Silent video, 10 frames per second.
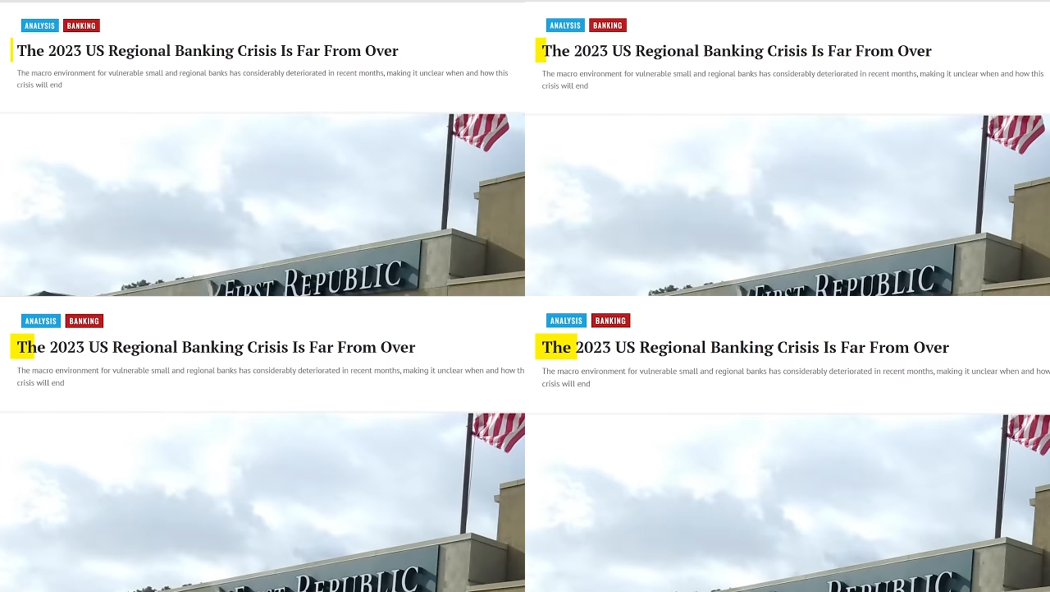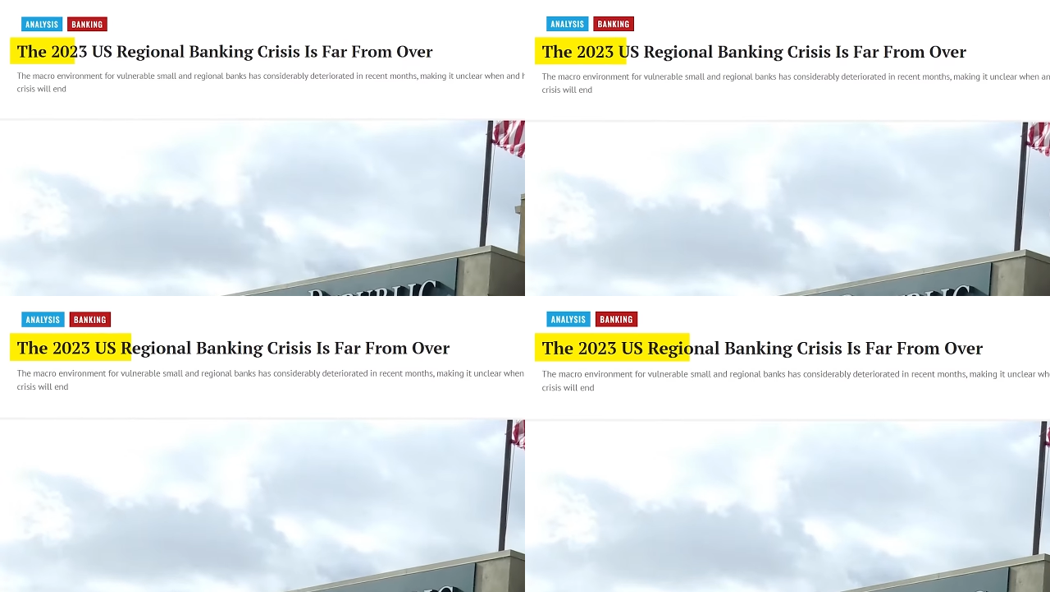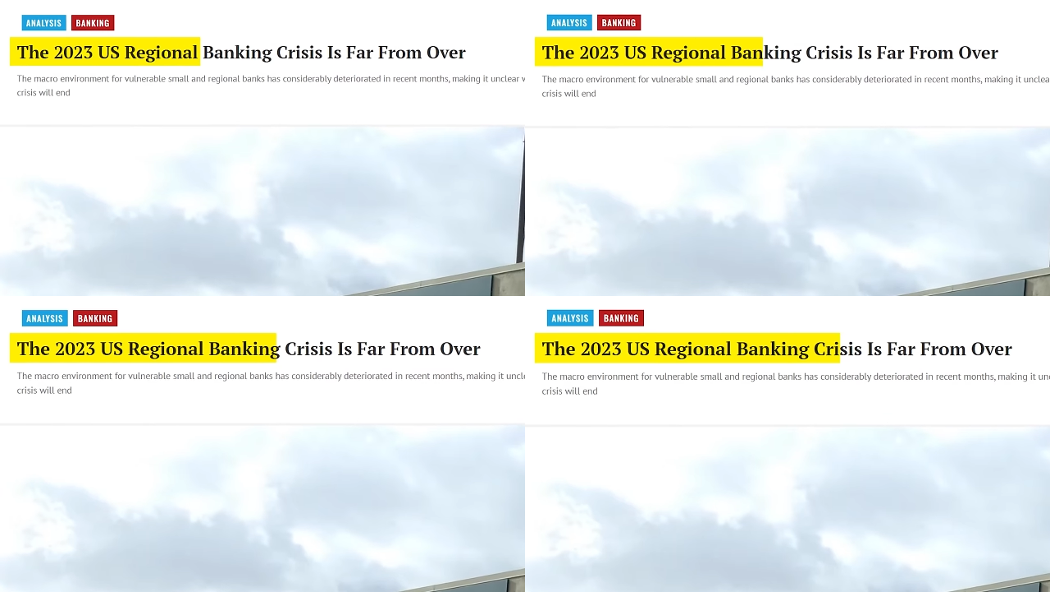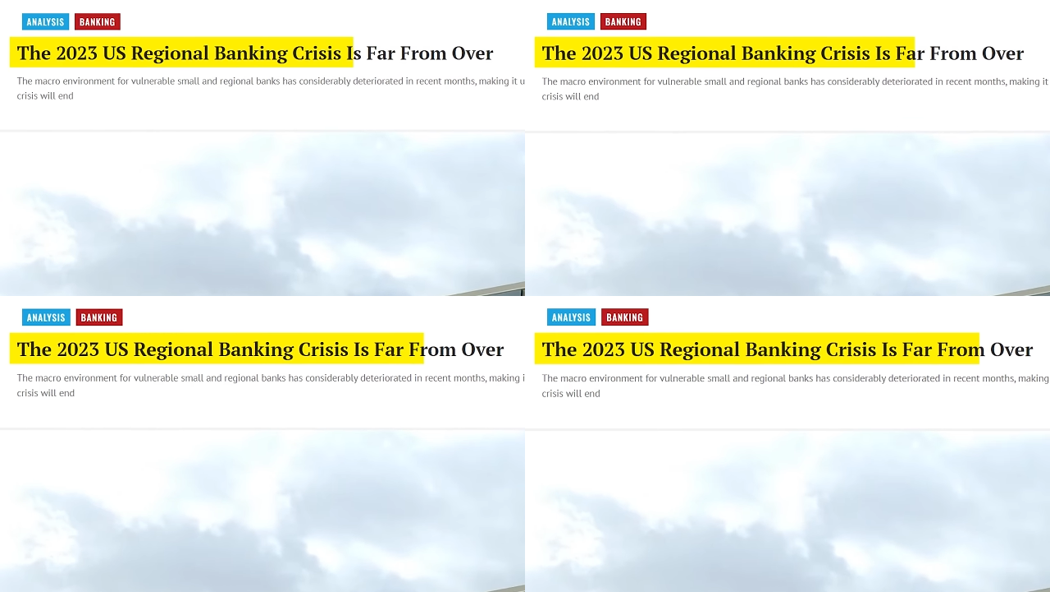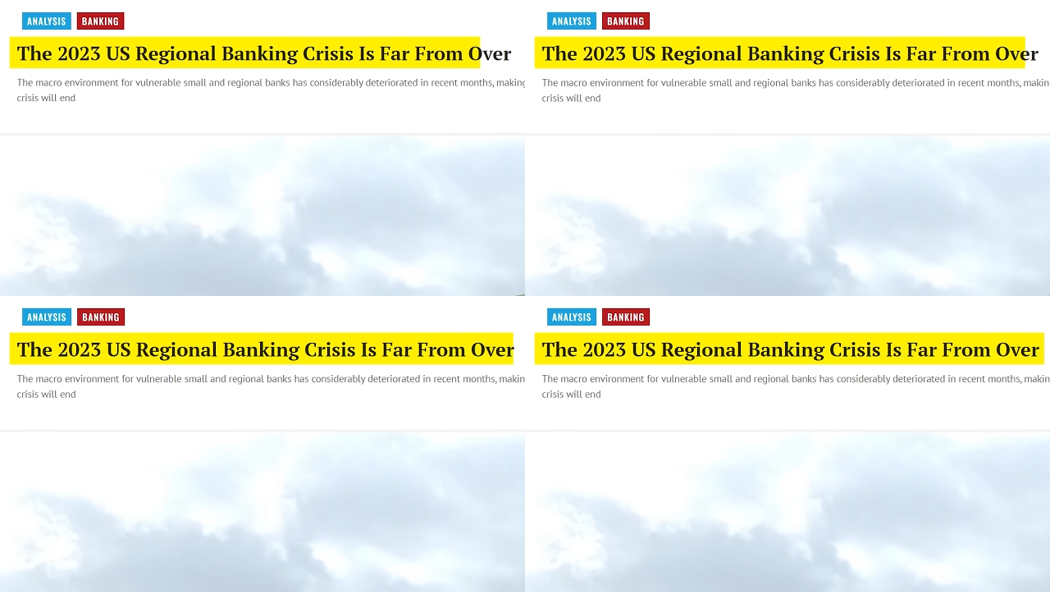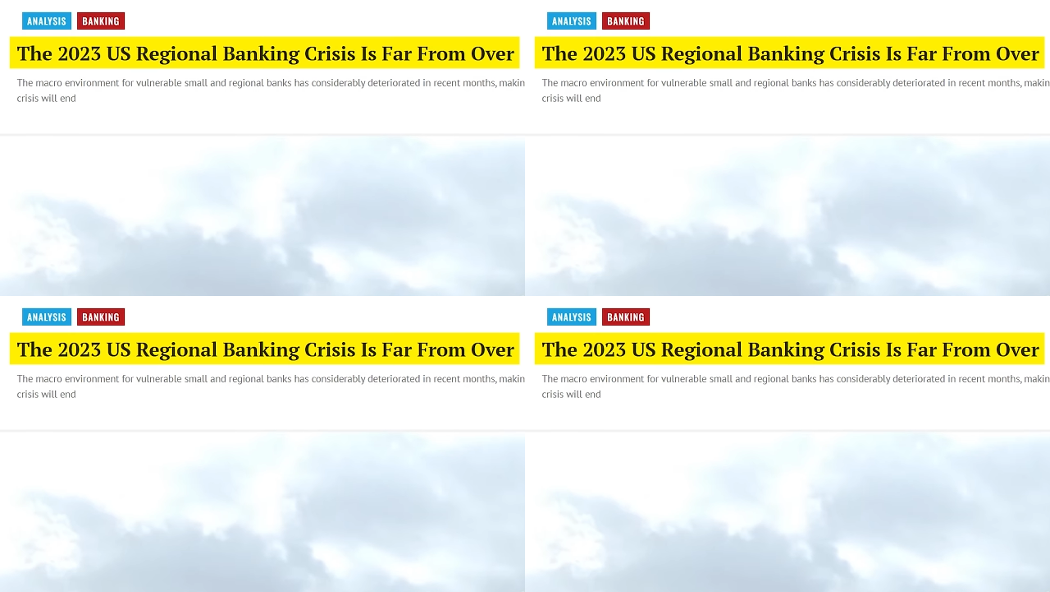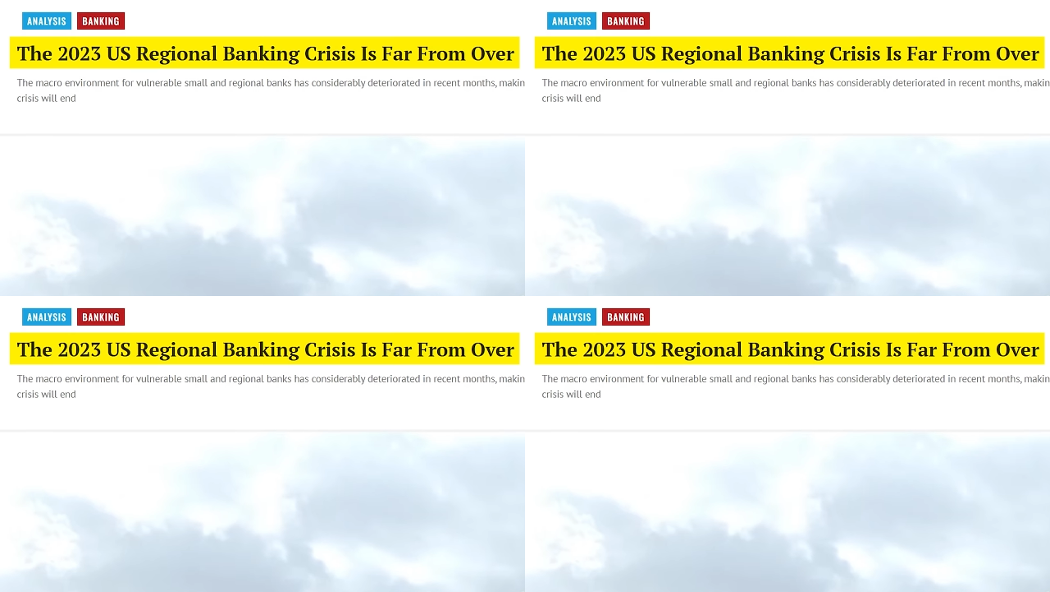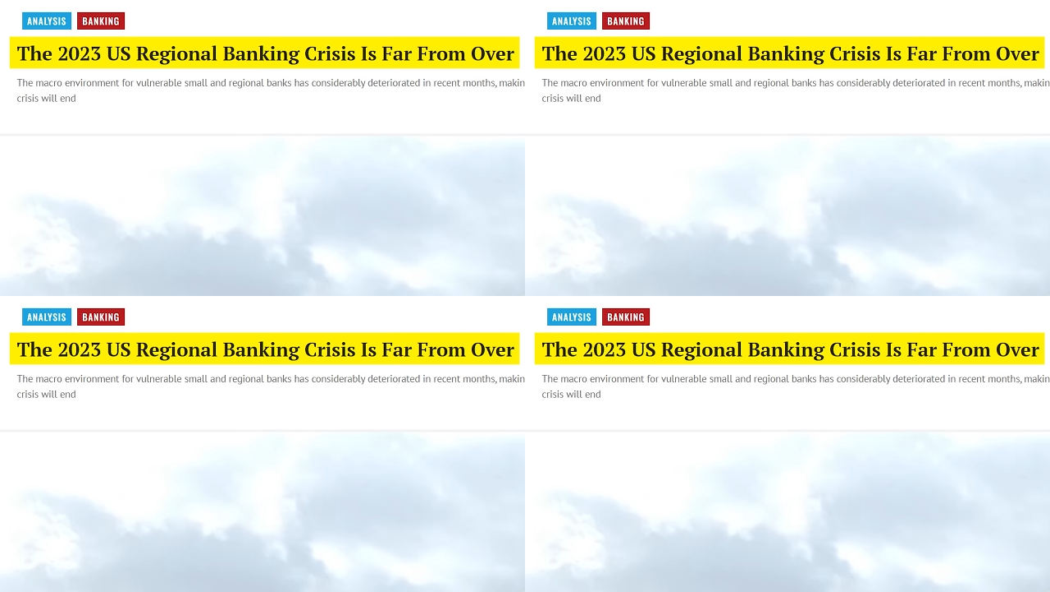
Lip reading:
No face is visible, so there are no lips to read.